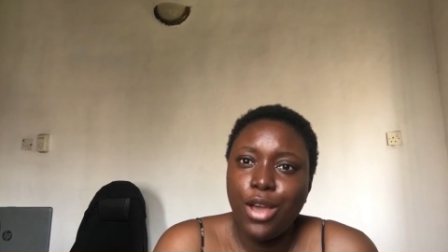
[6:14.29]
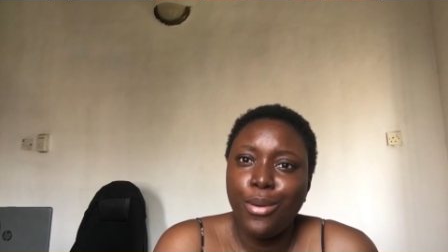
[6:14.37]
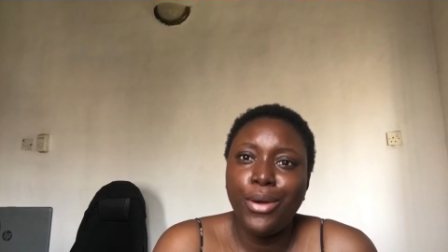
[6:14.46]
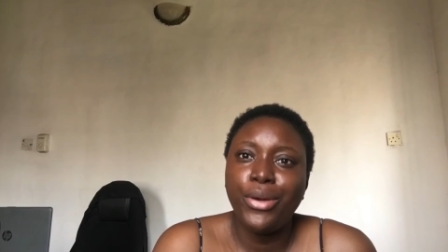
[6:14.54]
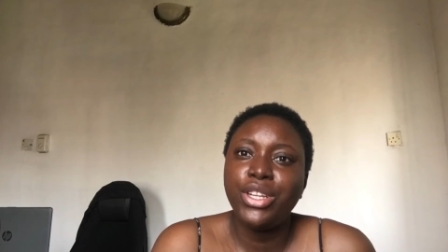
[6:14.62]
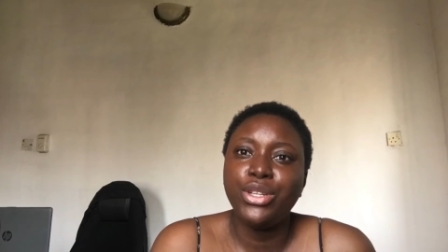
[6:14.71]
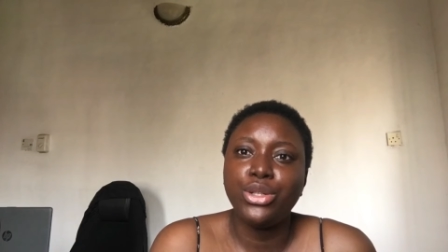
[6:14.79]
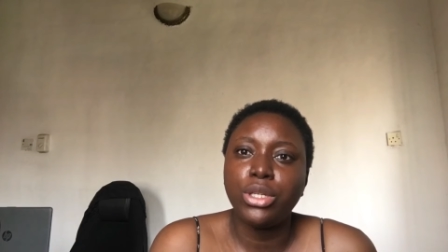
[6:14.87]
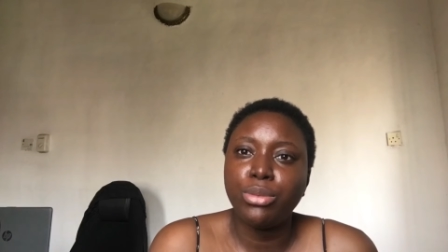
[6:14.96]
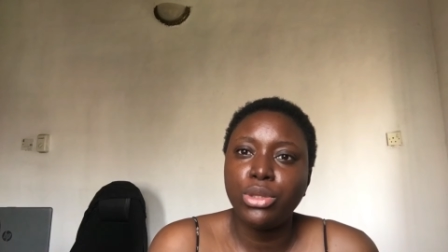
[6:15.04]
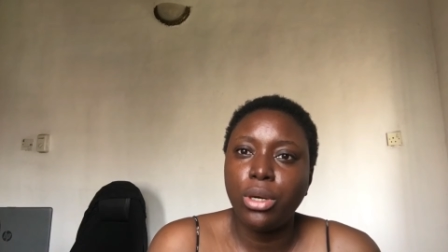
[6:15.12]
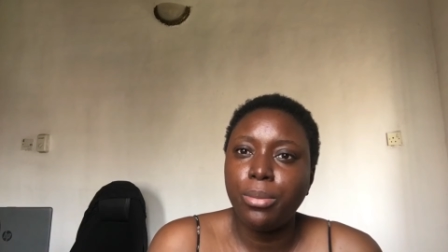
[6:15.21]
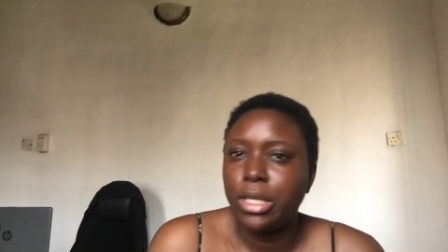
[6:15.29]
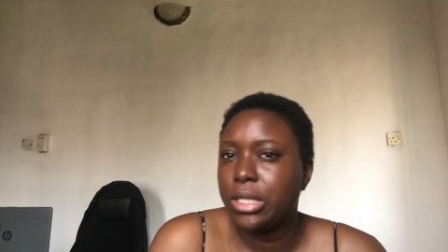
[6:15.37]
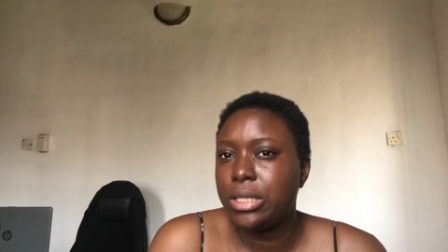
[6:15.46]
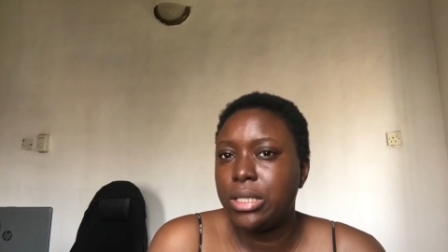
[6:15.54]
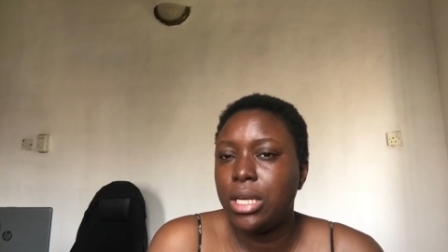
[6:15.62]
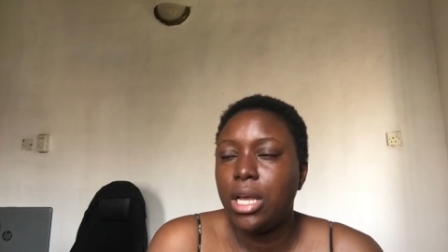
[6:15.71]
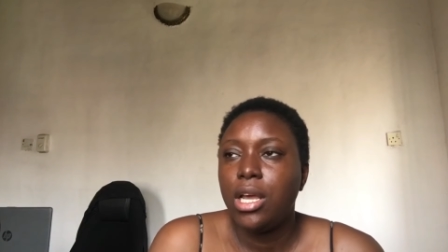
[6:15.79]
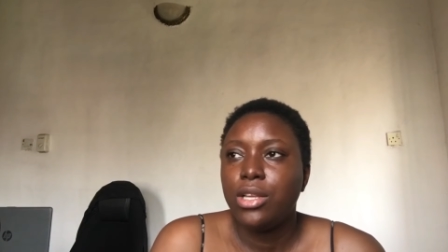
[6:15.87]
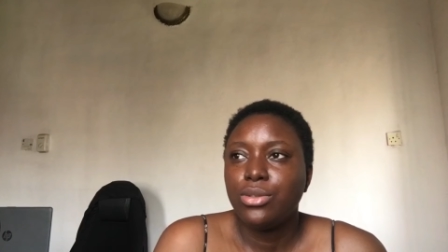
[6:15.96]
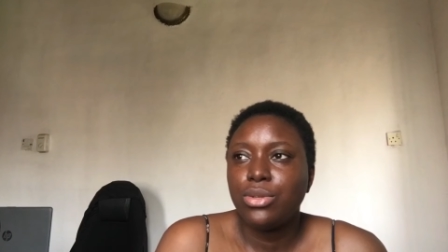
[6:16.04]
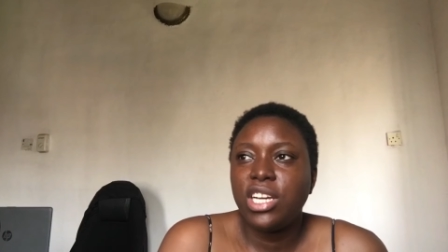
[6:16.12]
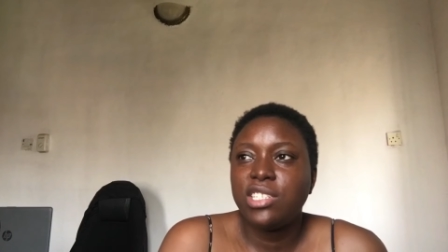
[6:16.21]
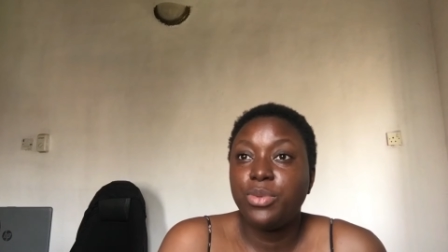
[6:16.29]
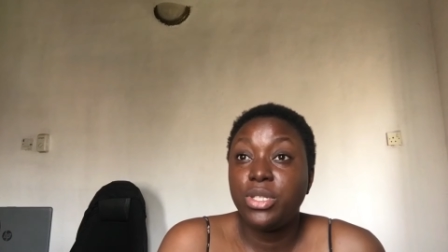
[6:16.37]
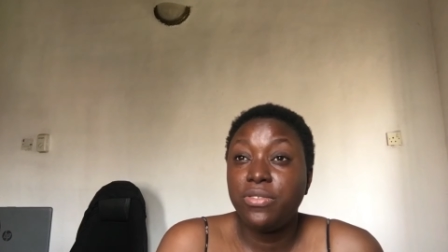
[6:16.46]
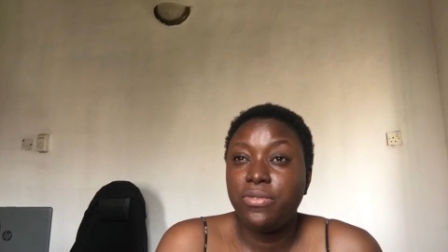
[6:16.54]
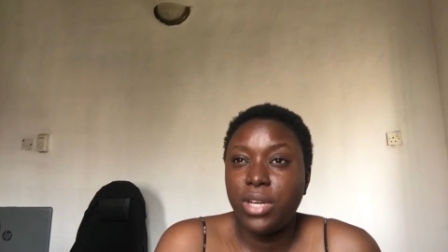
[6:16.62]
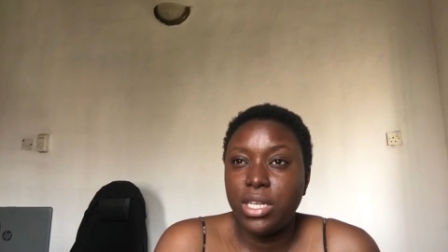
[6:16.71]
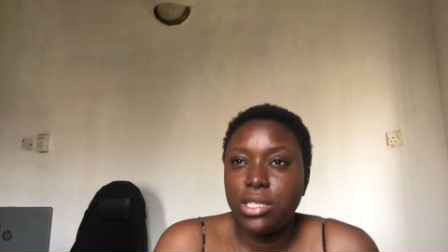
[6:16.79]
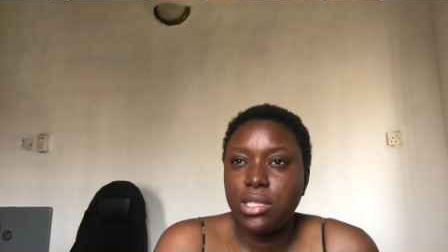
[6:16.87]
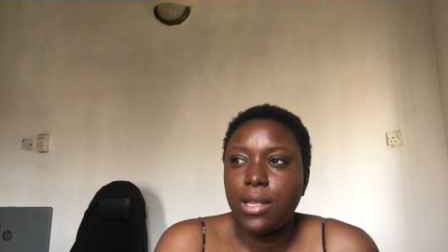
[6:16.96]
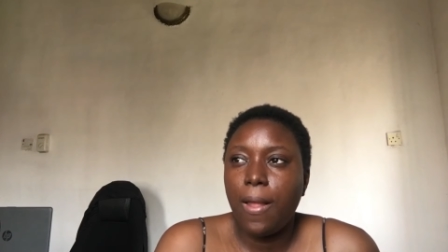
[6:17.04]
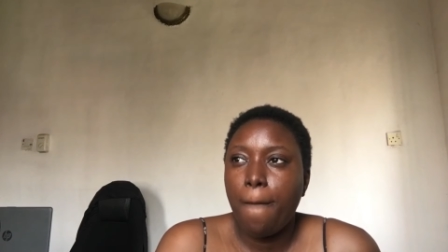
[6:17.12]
we're already in double numbers so that's pretty fast